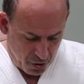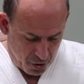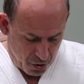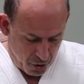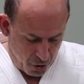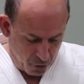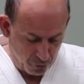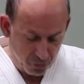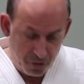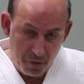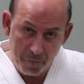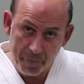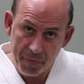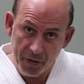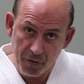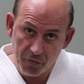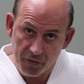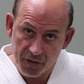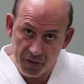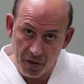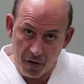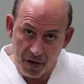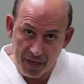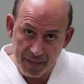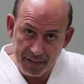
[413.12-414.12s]
Hold the belt
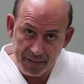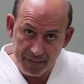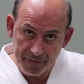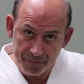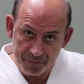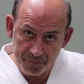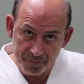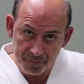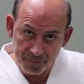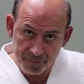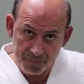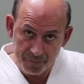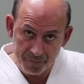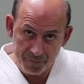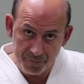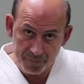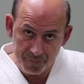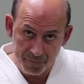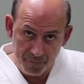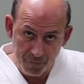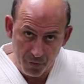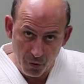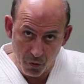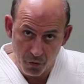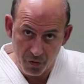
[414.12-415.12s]
tight
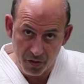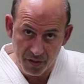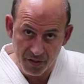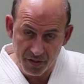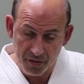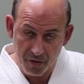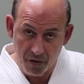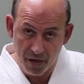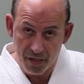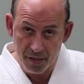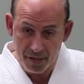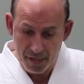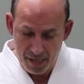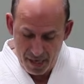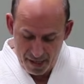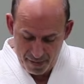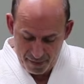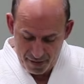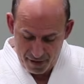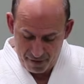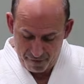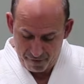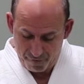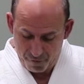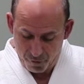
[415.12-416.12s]
on the side, and
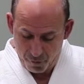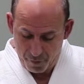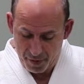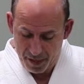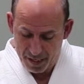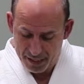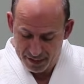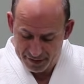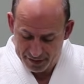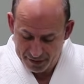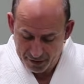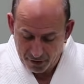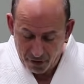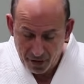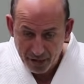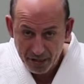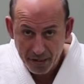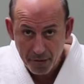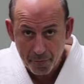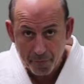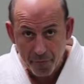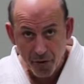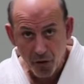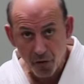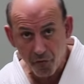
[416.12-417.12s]
then from here slide the
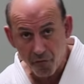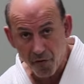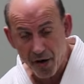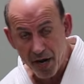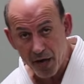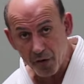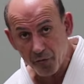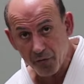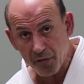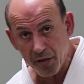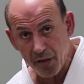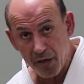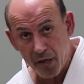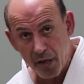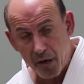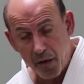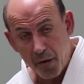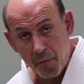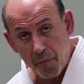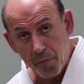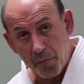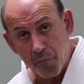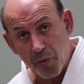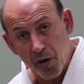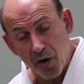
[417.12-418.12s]
belt round,
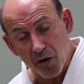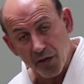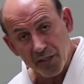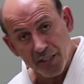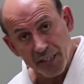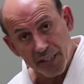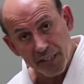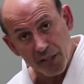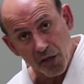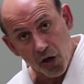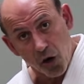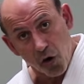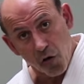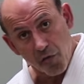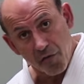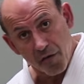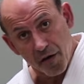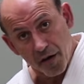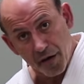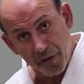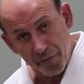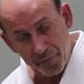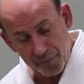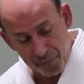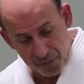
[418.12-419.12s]
pass it
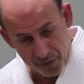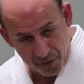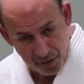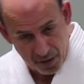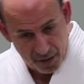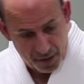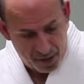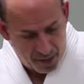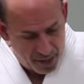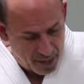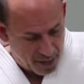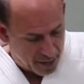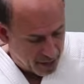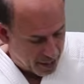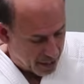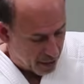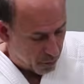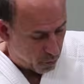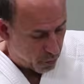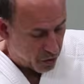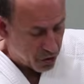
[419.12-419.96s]
over, and